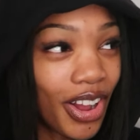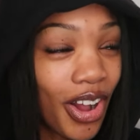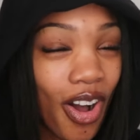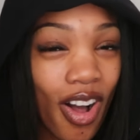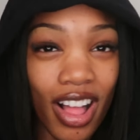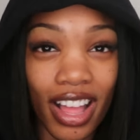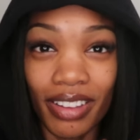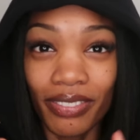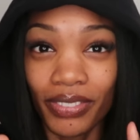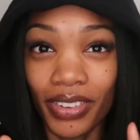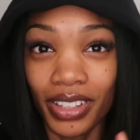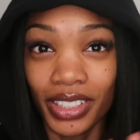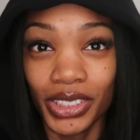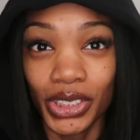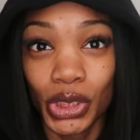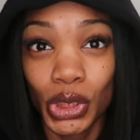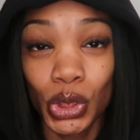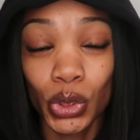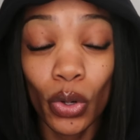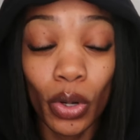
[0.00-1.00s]
All have fallen
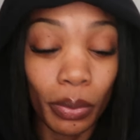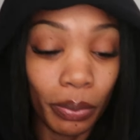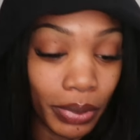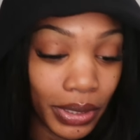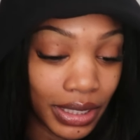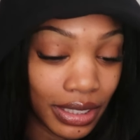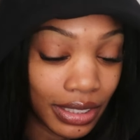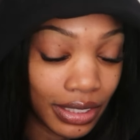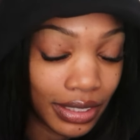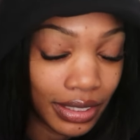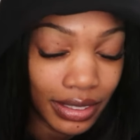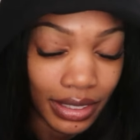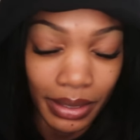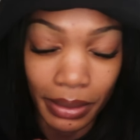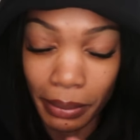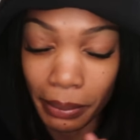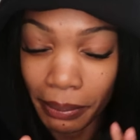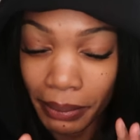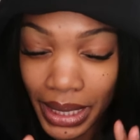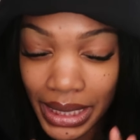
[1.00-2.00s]
short, but the, the
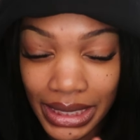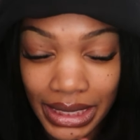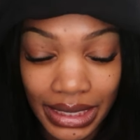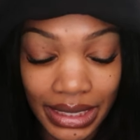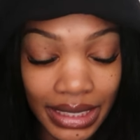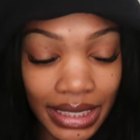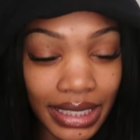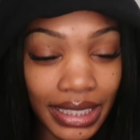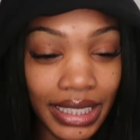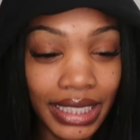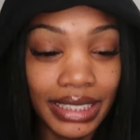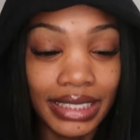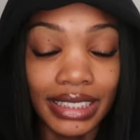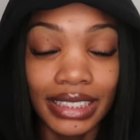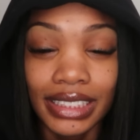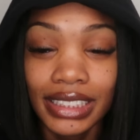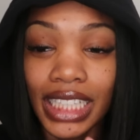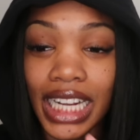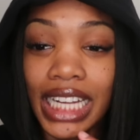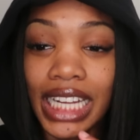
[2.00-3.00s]
amazing thing is is
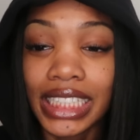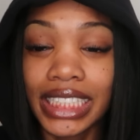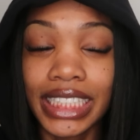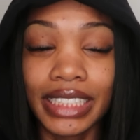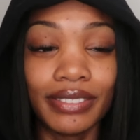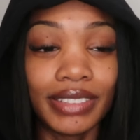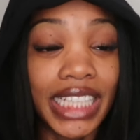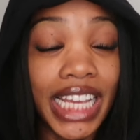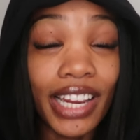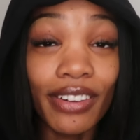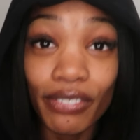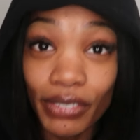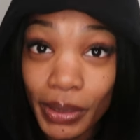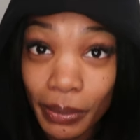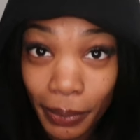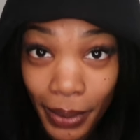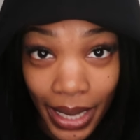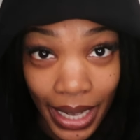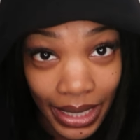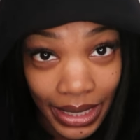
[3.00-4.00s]
God gives
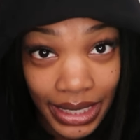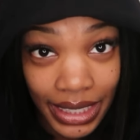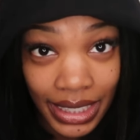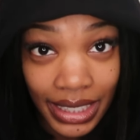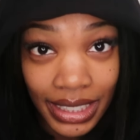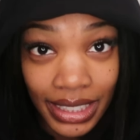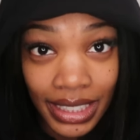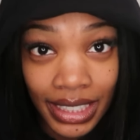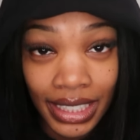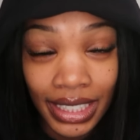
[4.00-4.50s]
everybody